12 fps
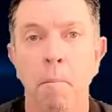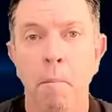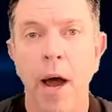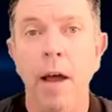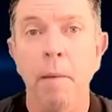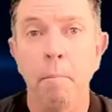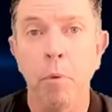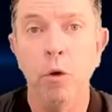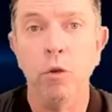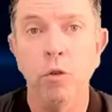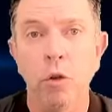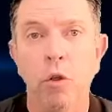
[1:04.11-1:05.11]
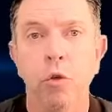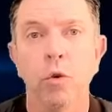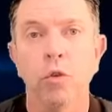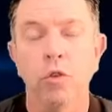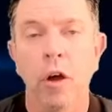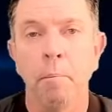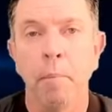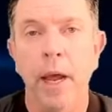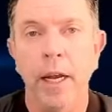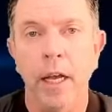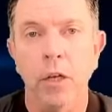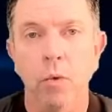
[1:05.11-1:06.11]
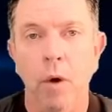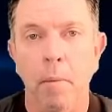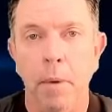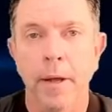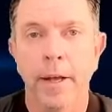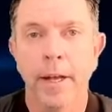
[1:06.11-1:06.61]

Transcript: my personal thoughts on PancakeSwap.